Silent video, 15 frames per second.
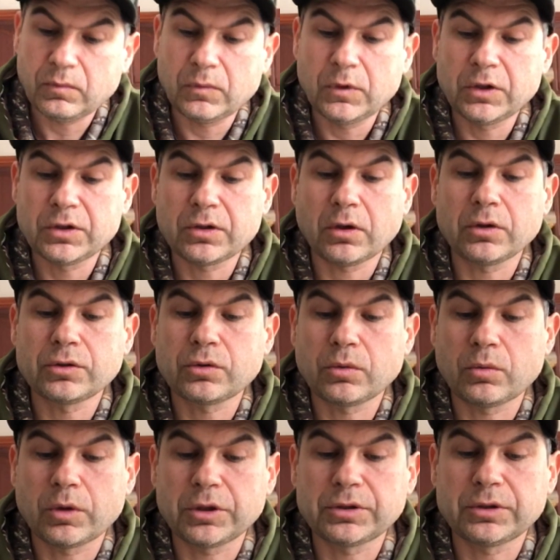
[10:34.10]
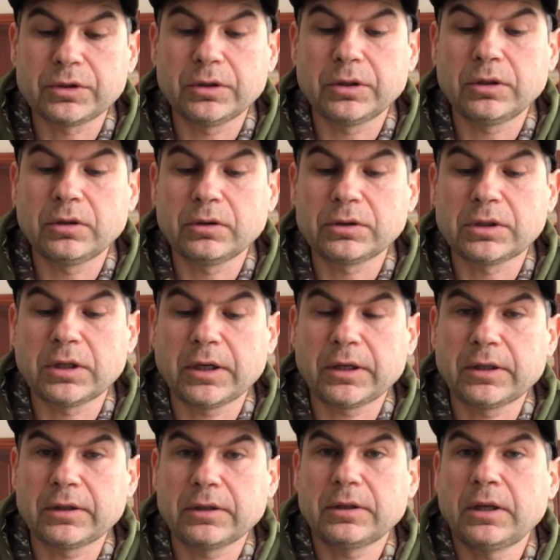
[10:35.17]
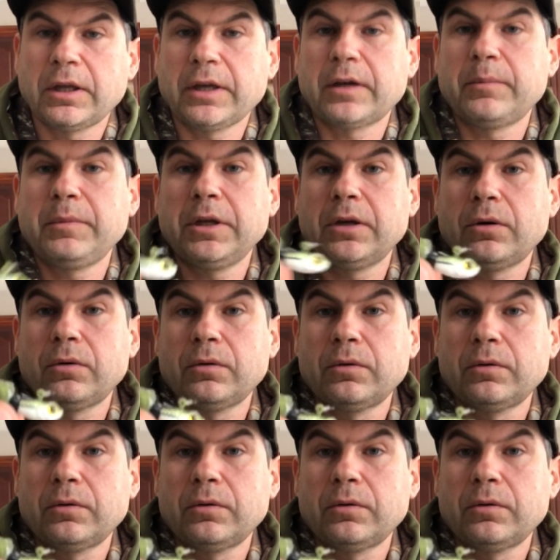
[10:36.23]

This also works good. It looks like a minnow.